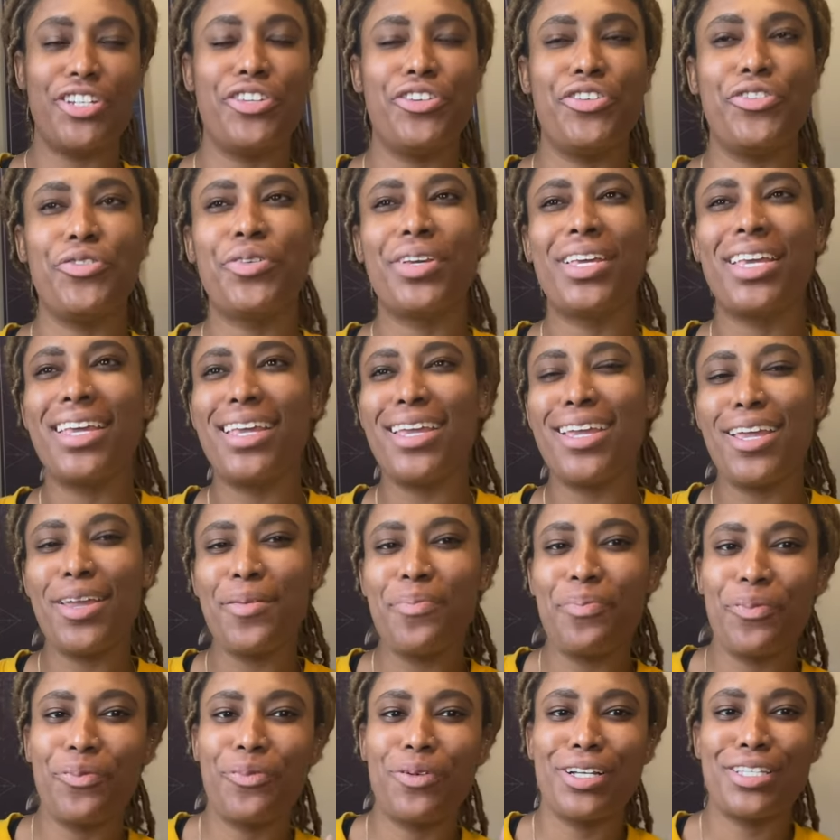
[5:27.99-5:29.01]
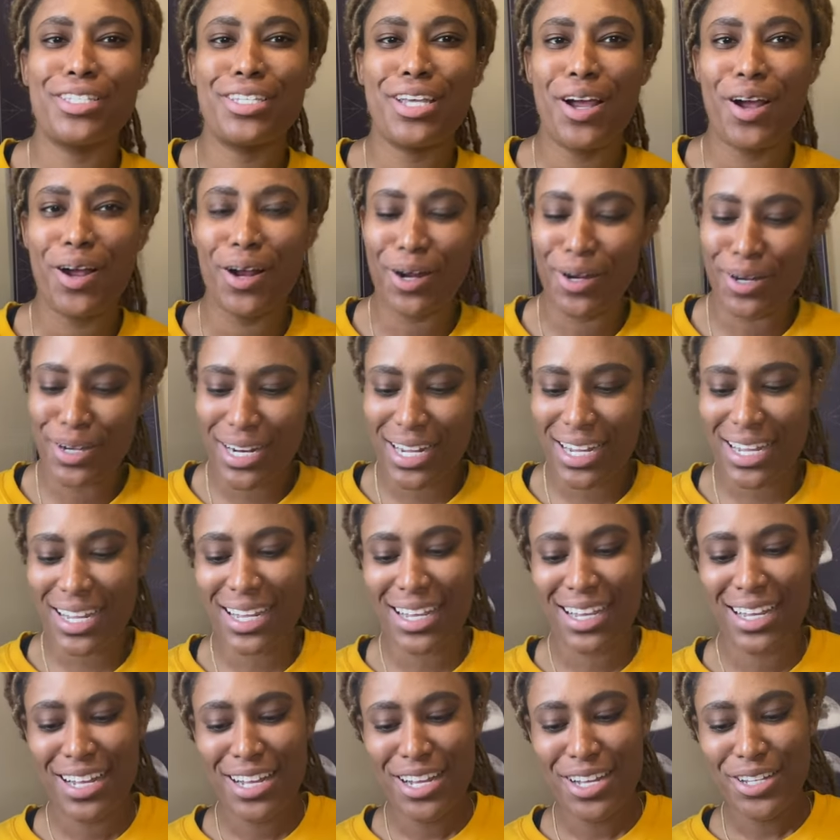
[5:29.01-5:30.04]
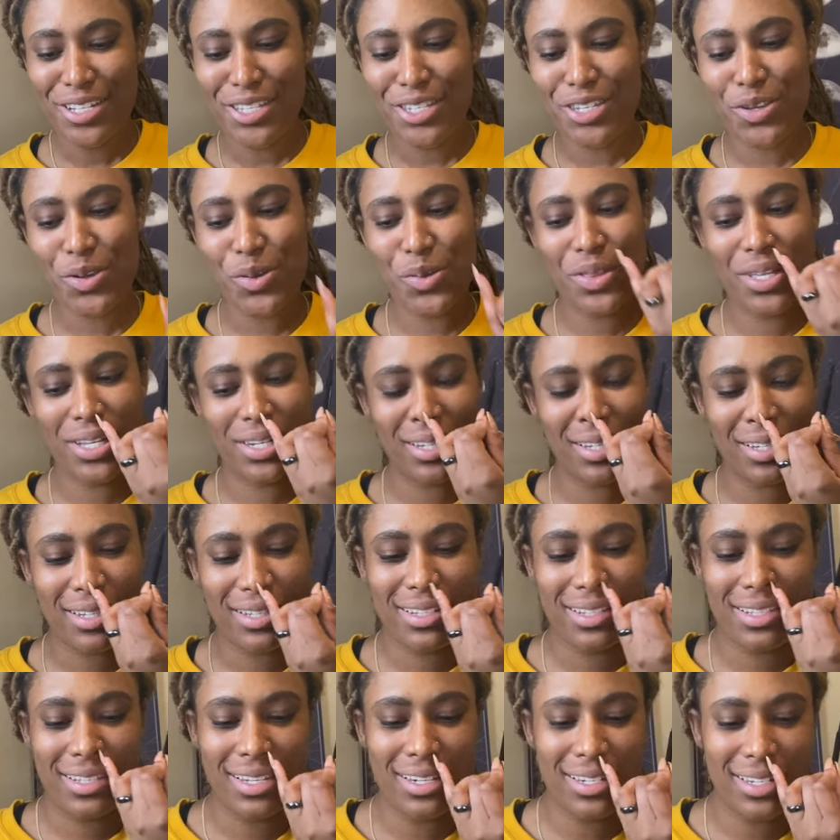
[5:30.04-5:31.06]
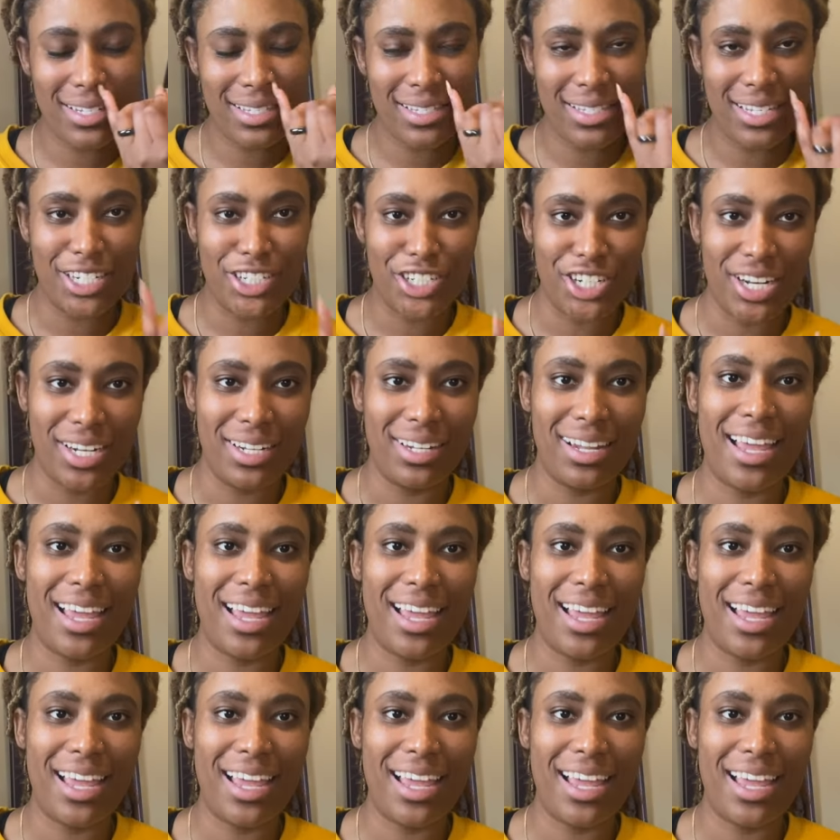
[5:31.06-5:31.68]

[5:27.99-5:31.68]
you keep returning to the decision.